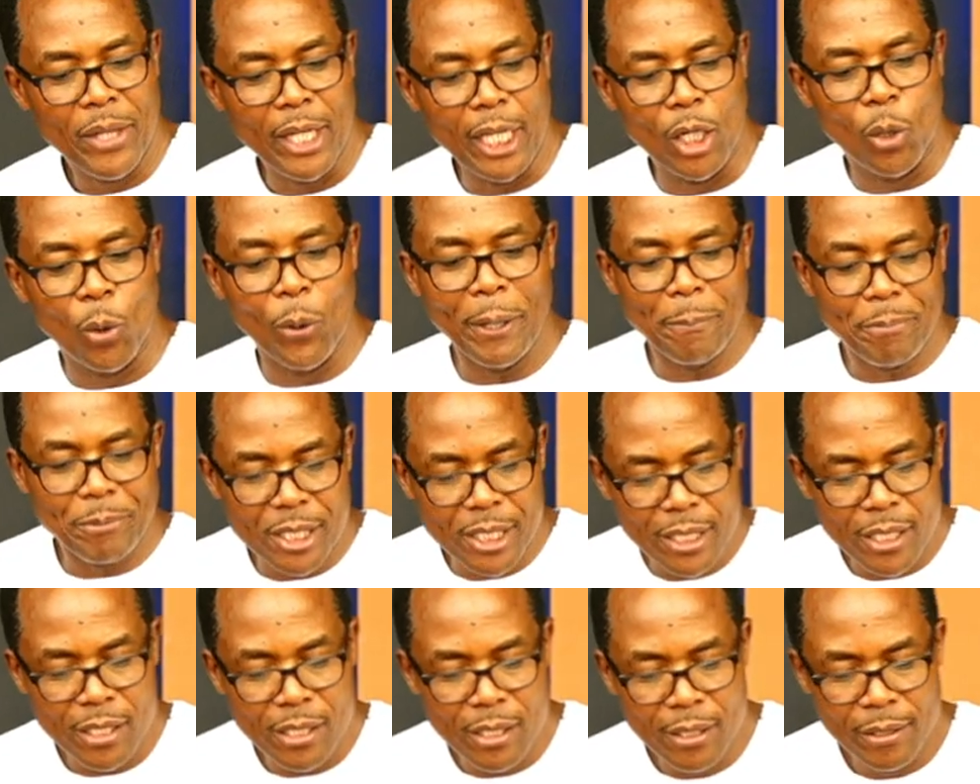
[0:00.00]
equipped
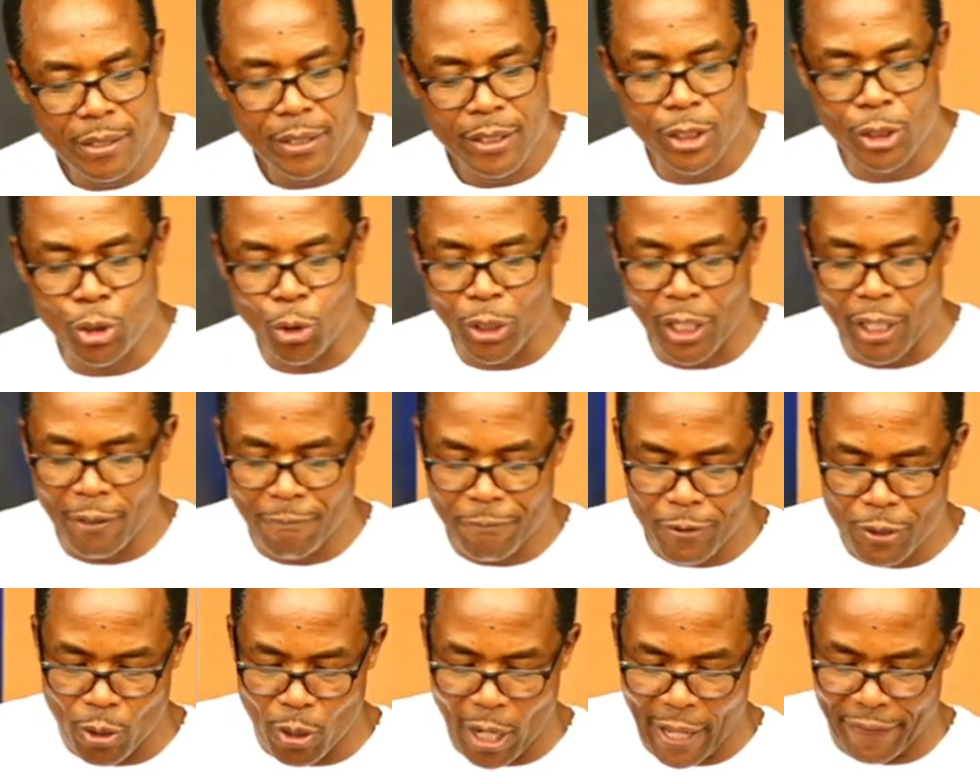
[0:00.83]
to give
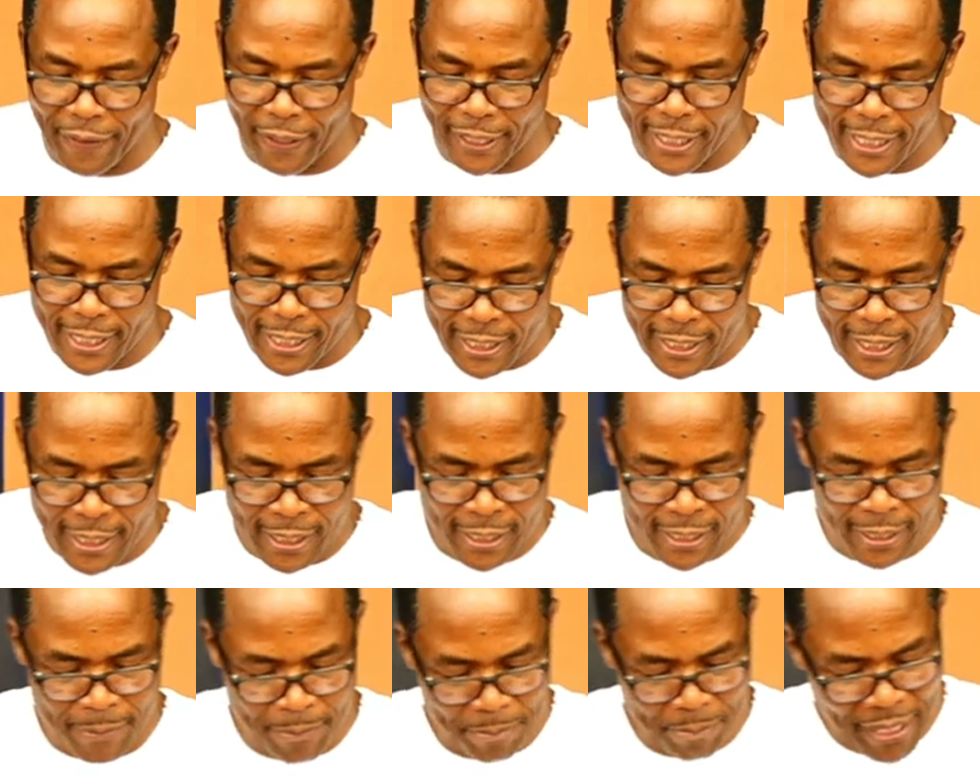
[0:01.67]
to others.
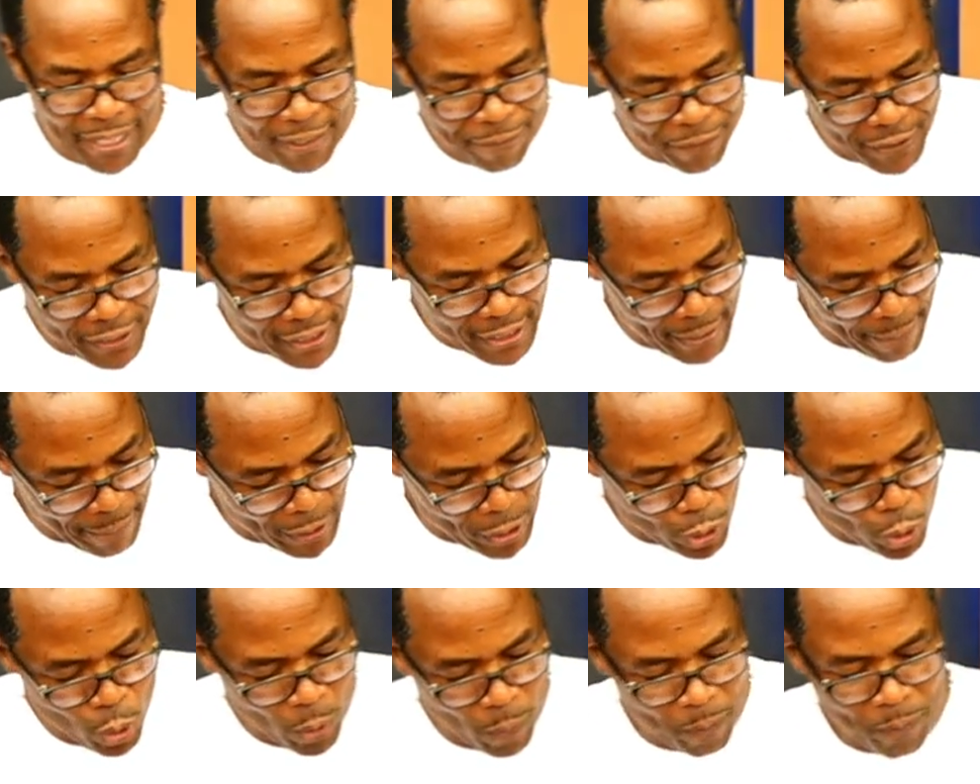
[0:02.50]
Benefit number
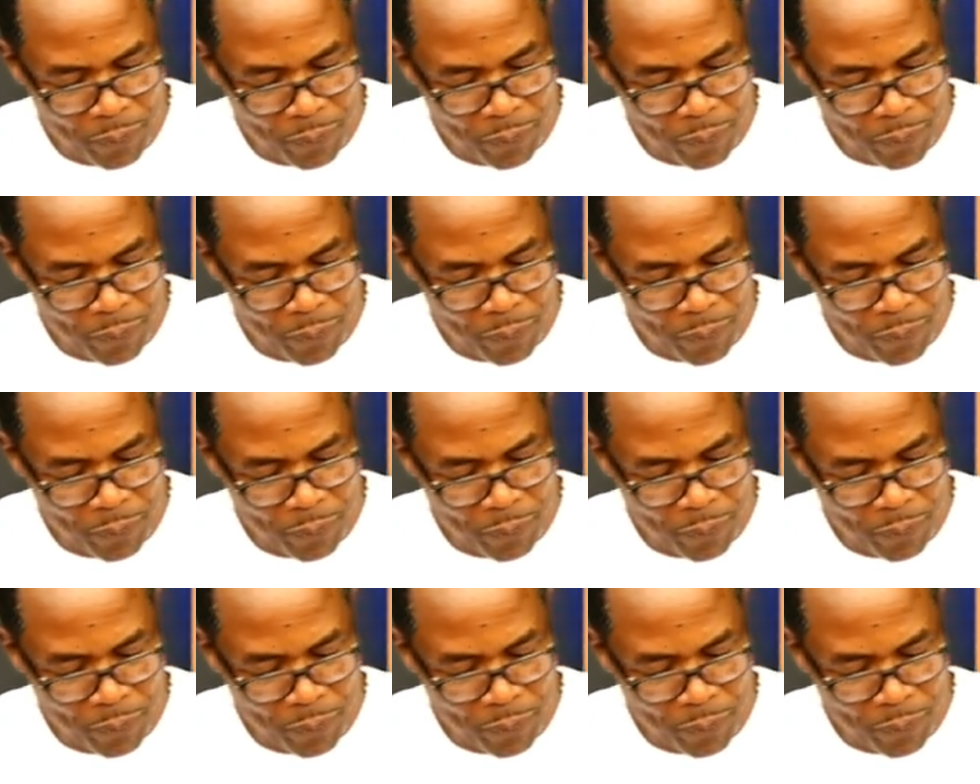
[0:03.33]
two